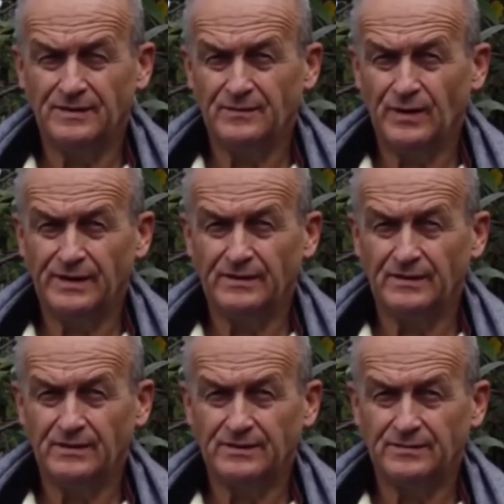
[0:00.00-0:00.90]
about 1
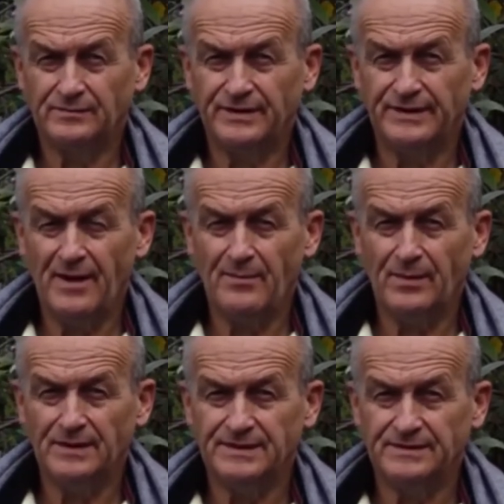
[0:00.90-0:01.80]
o'clock
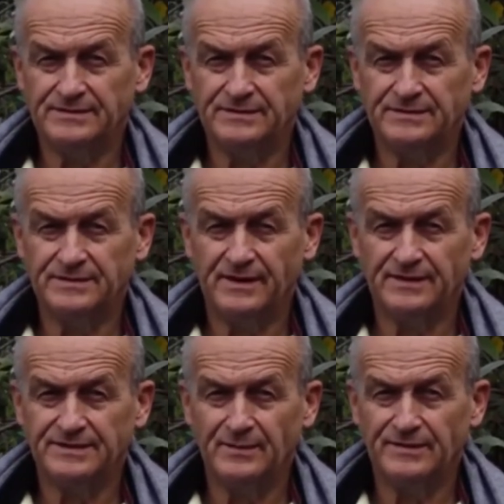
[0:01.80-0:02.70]
p.m., I said, shit,
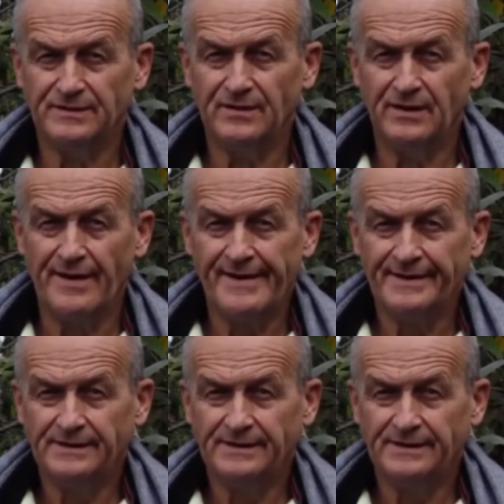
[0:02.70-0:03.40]
there's something wrong.